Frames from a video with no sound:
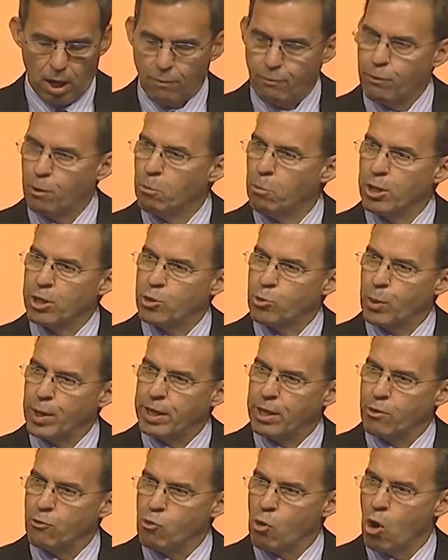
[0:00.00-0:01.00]
from which we
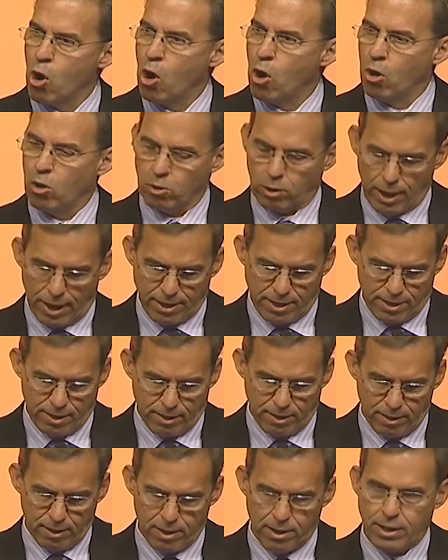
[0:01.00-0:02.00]
can draw
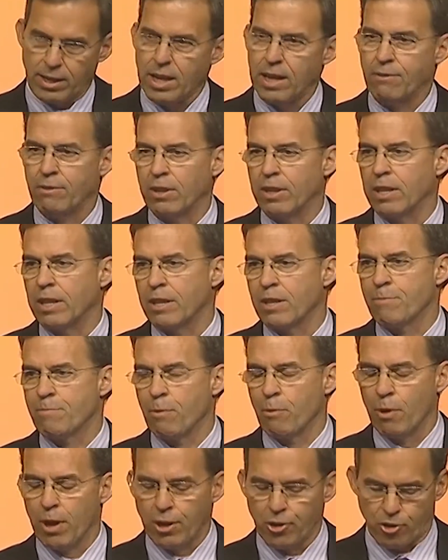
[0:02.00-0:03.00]
lessons and even
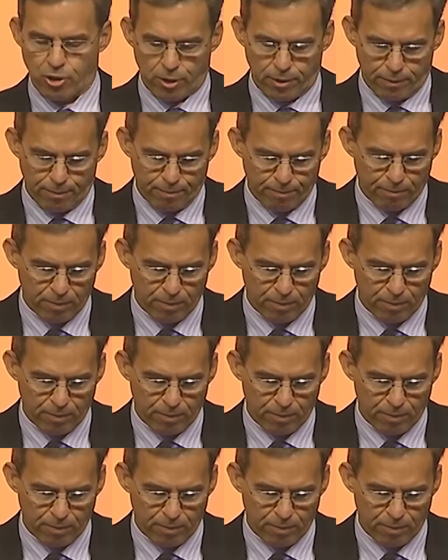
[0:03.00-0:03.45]
inspiration.